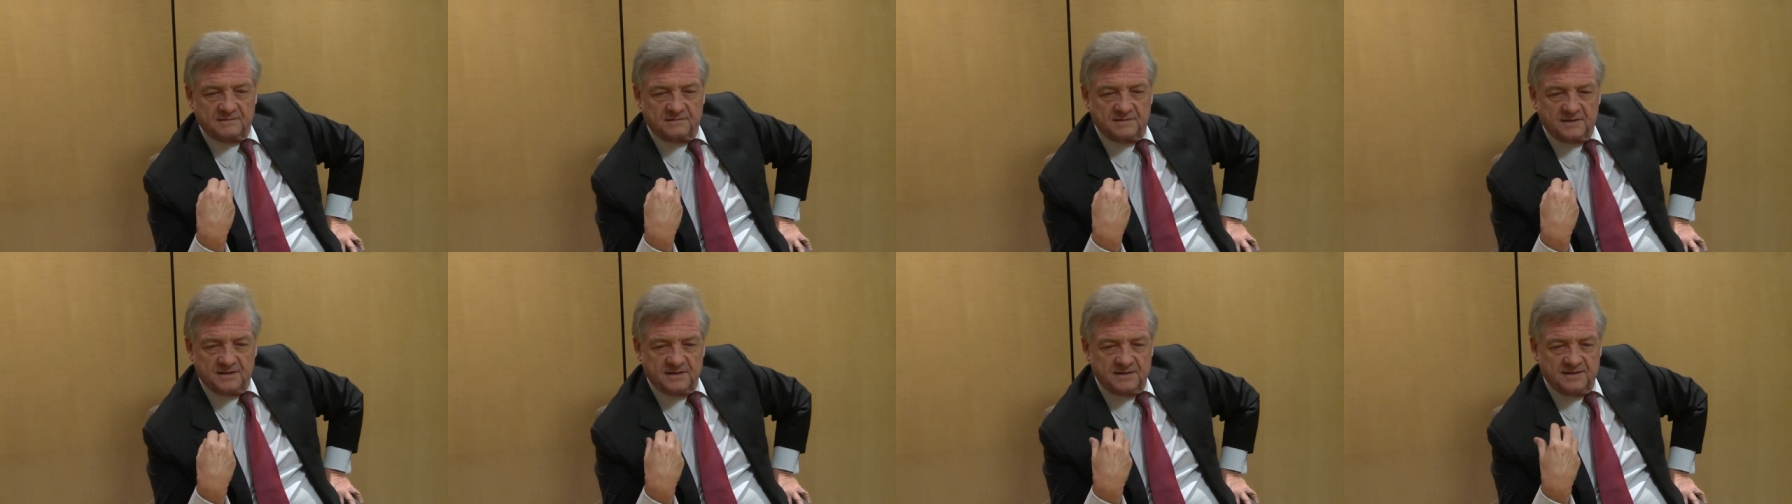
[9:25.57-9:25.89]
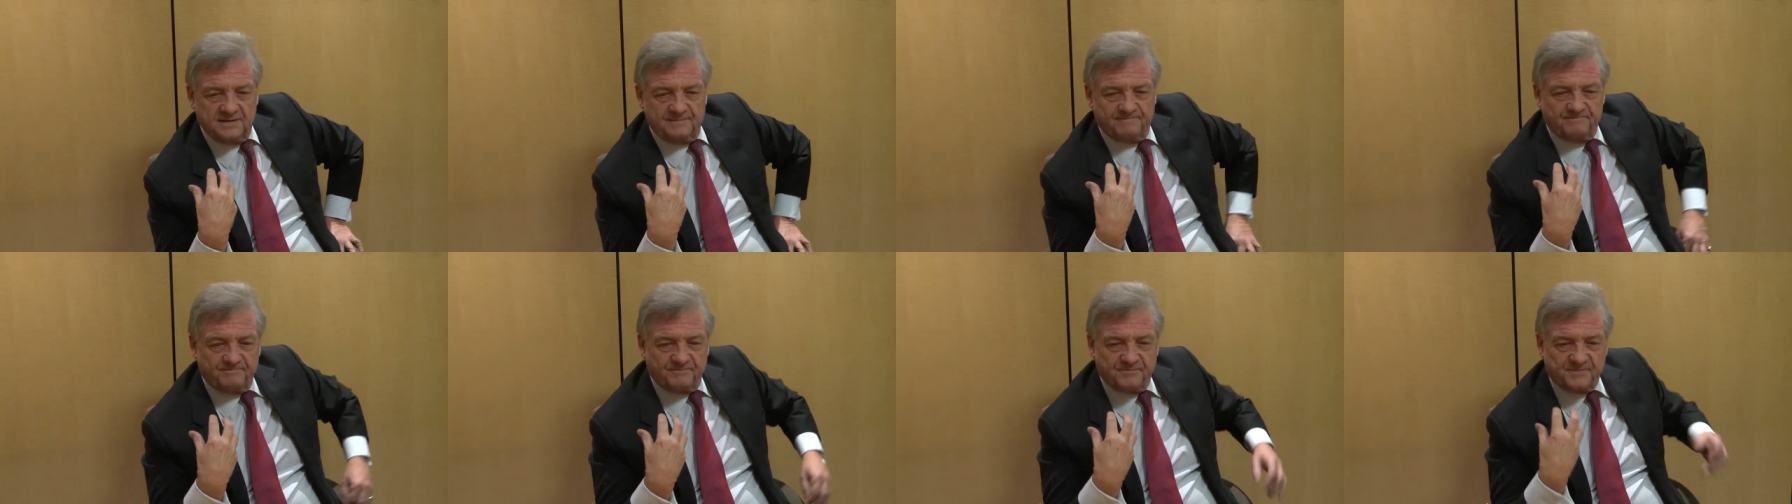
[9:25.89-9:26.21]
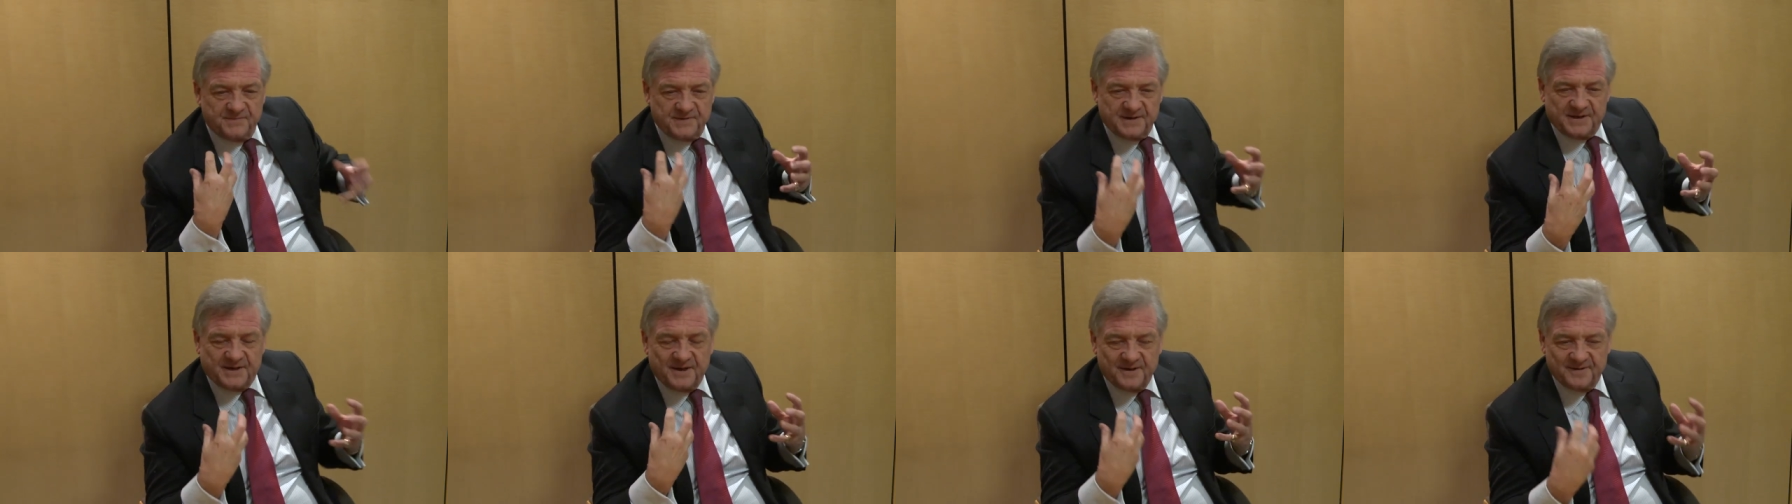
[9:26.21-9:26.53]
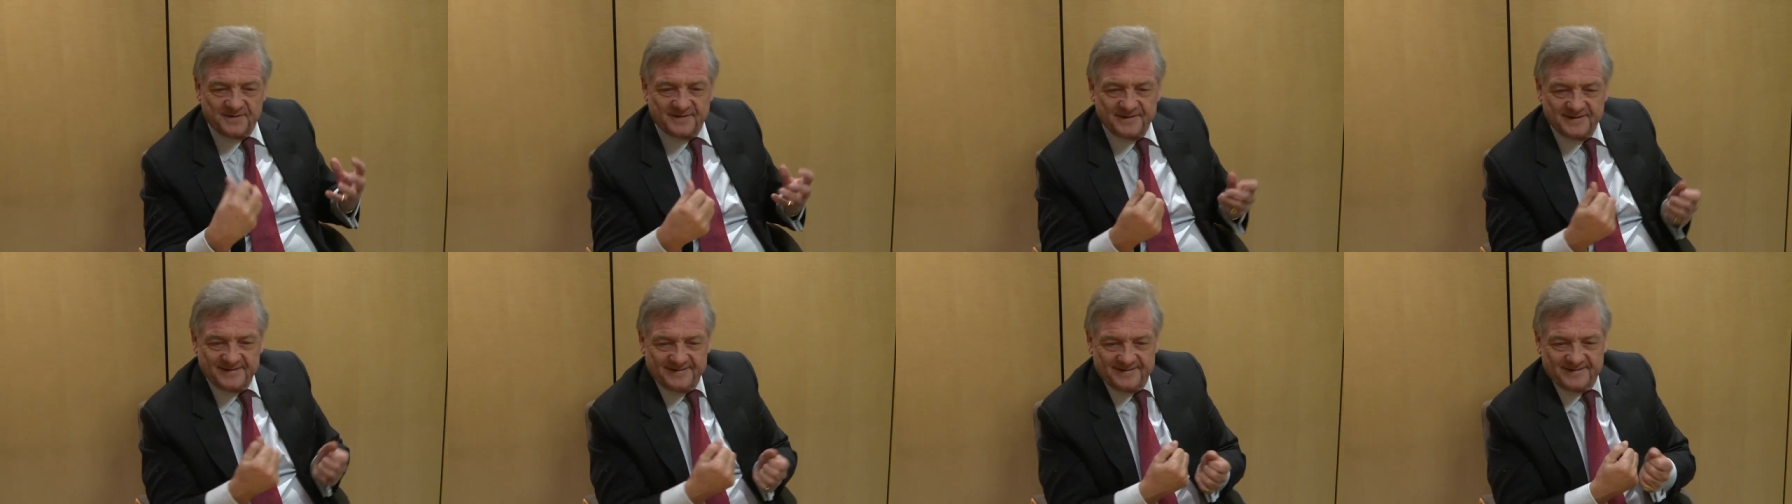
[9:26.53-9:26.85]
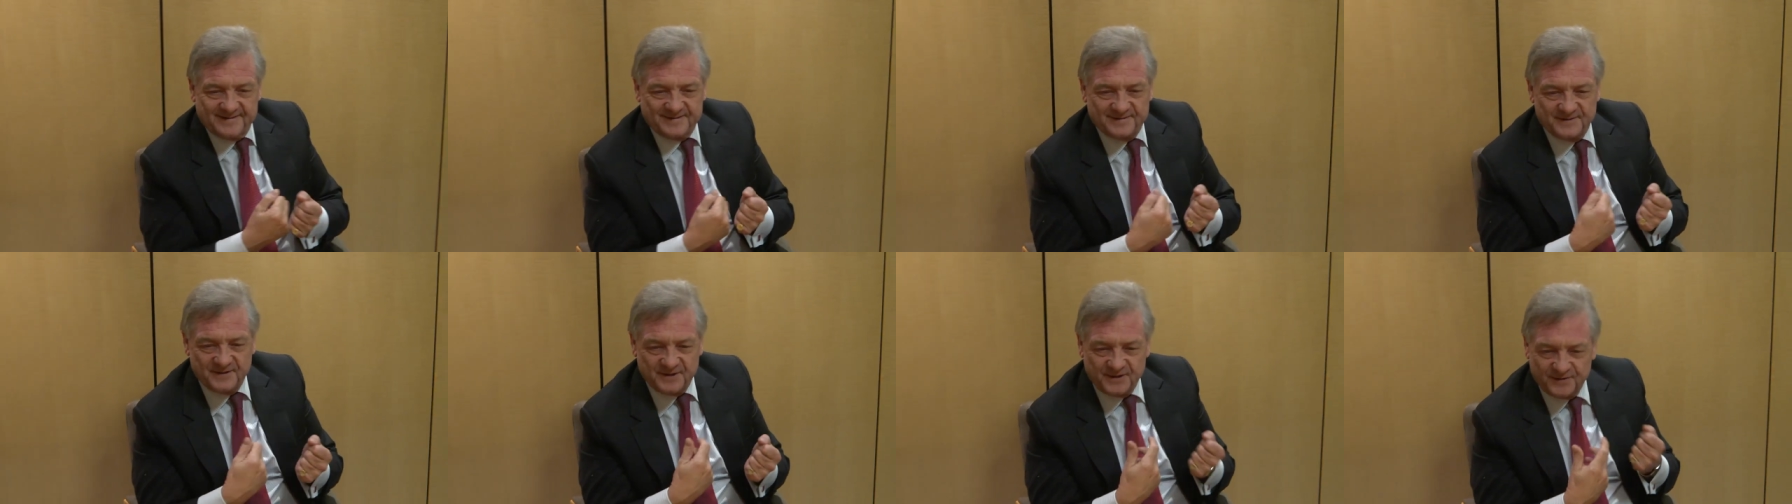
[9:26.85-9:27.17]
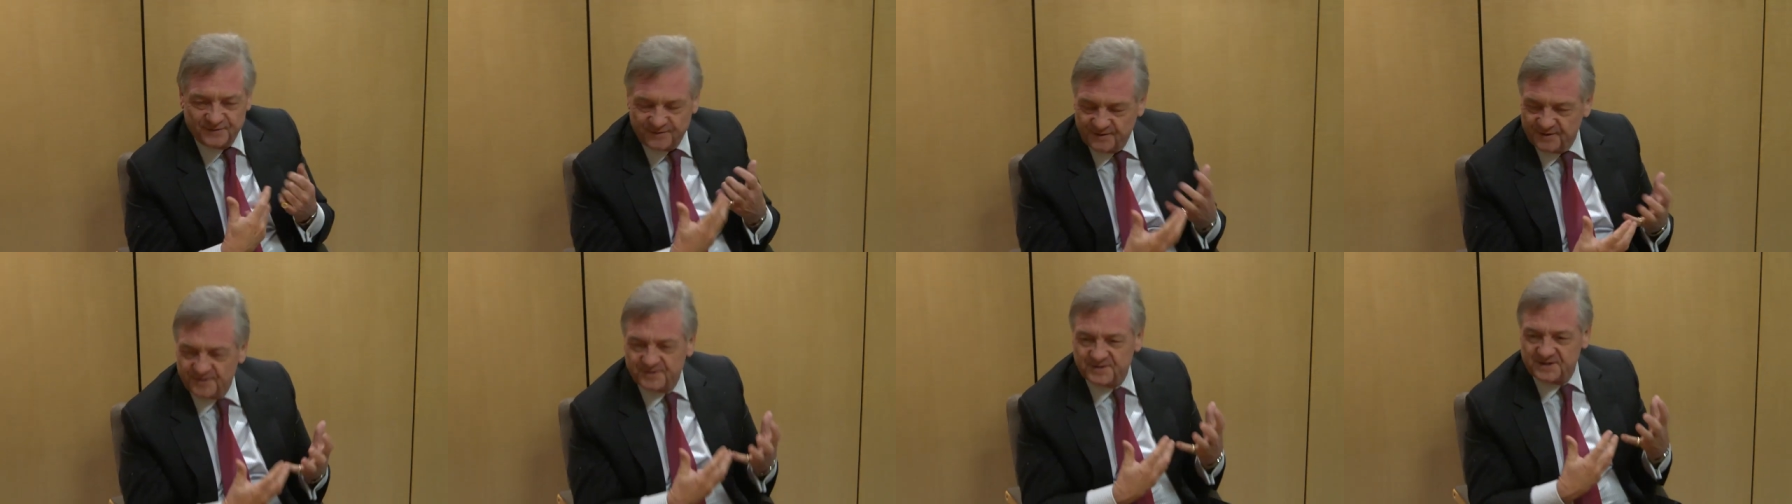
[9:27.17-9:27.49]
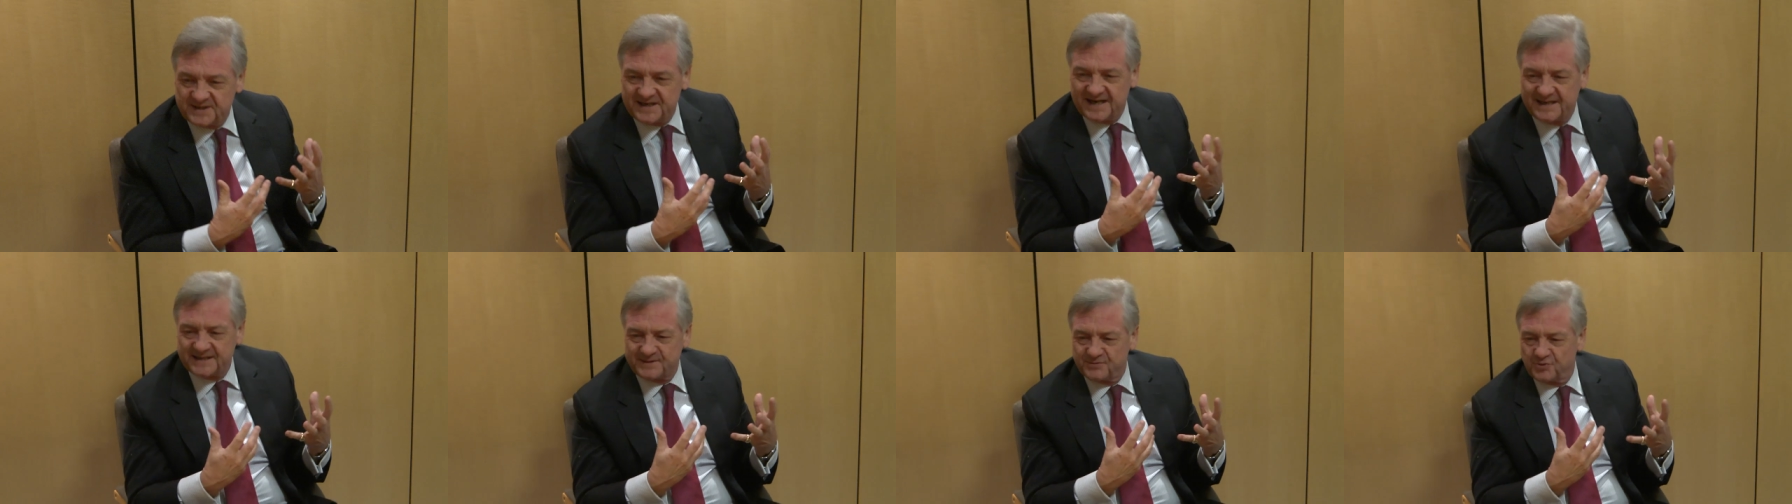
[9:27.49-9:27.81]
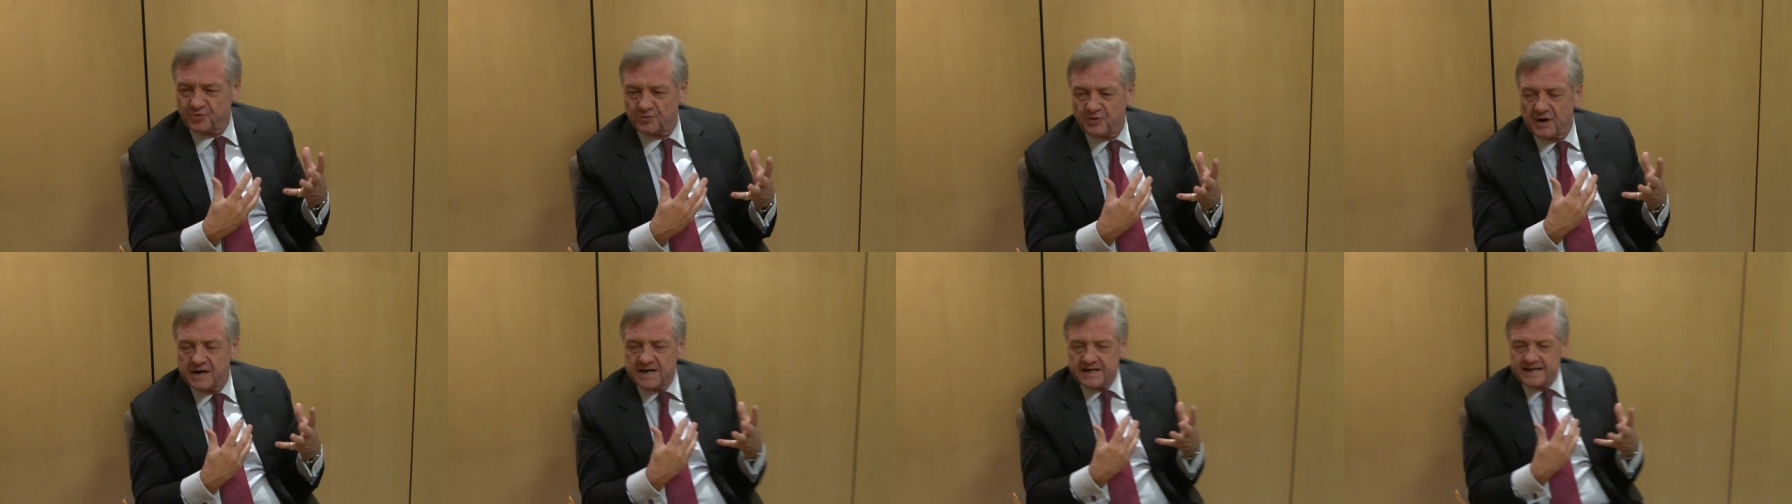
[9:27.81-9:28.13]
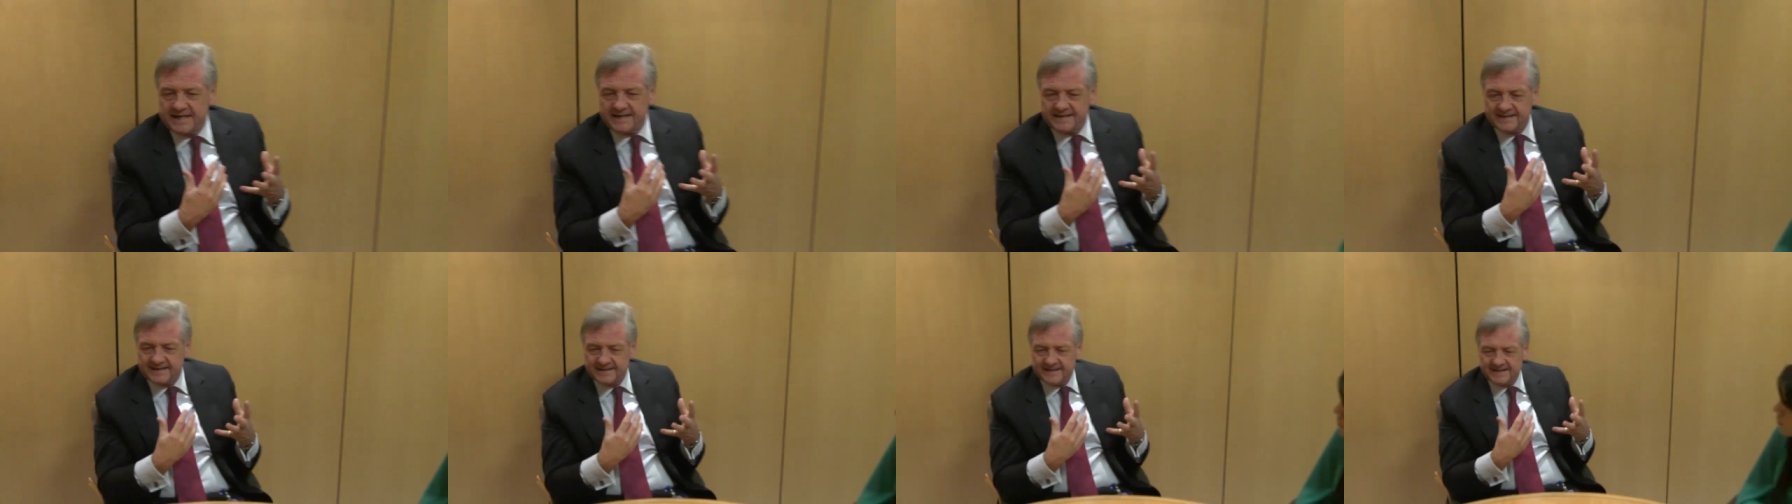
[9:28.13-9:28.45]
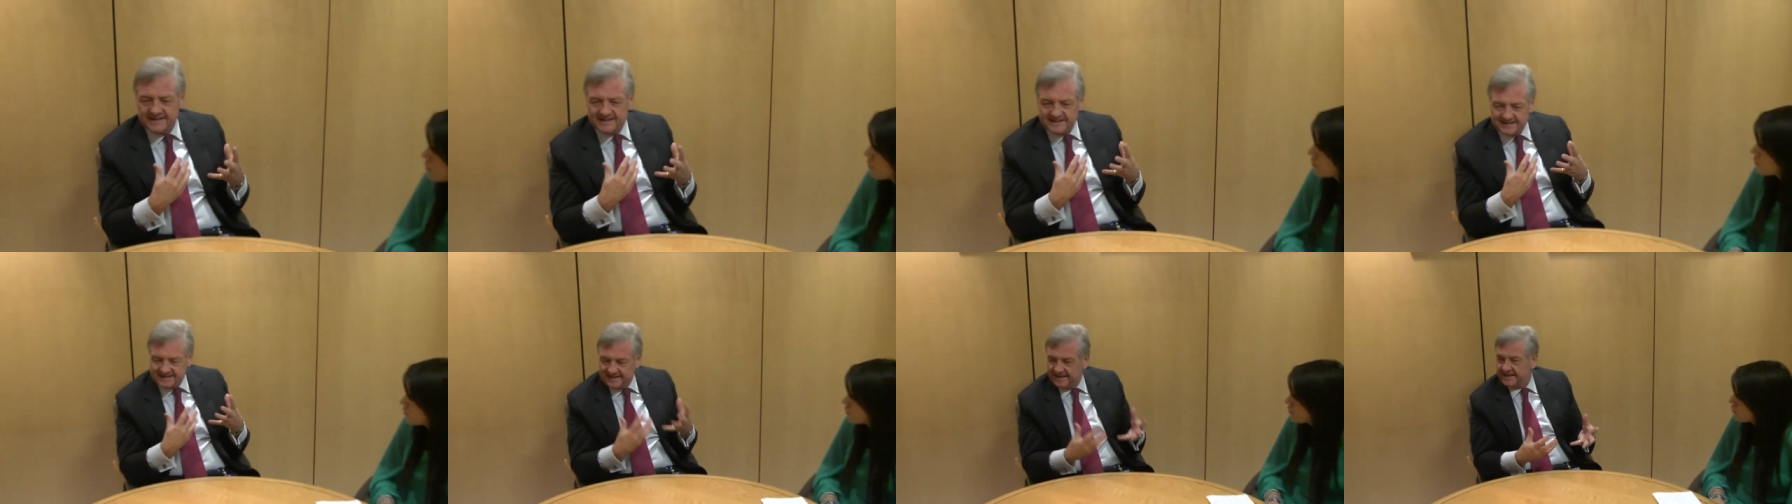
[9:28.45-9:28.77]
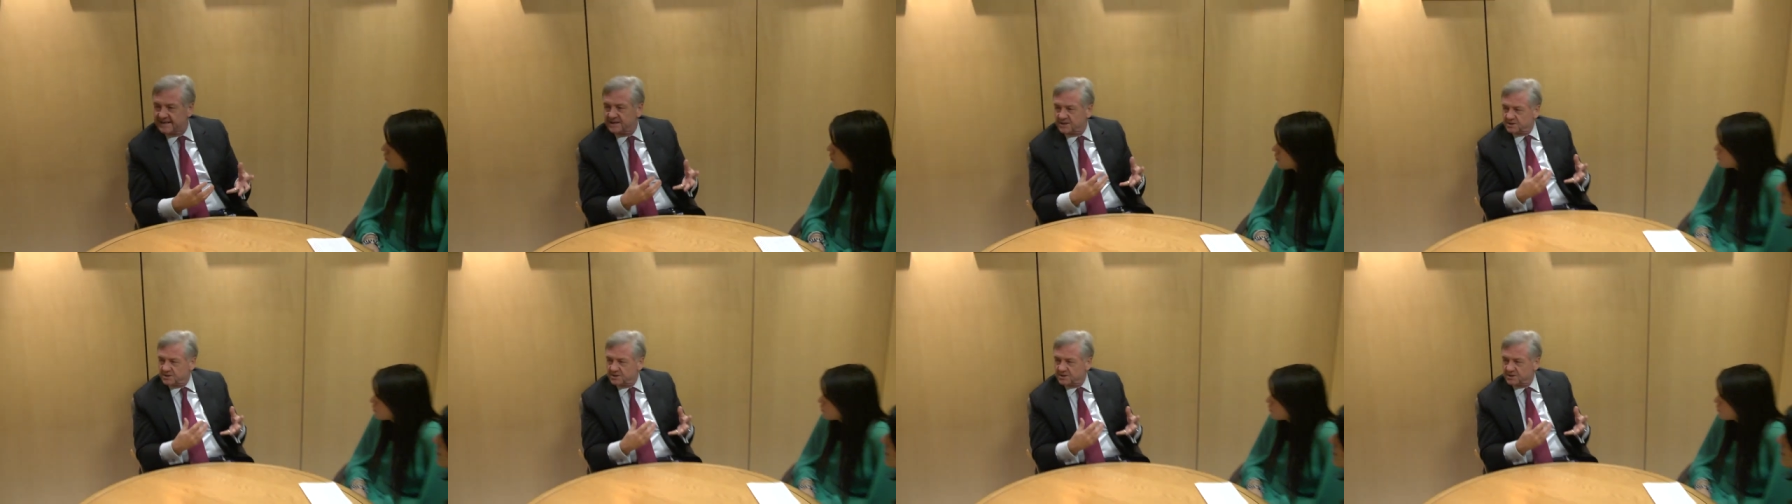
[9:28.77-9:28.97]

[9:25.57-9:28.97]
the you know, the, the, enthusiasm already to get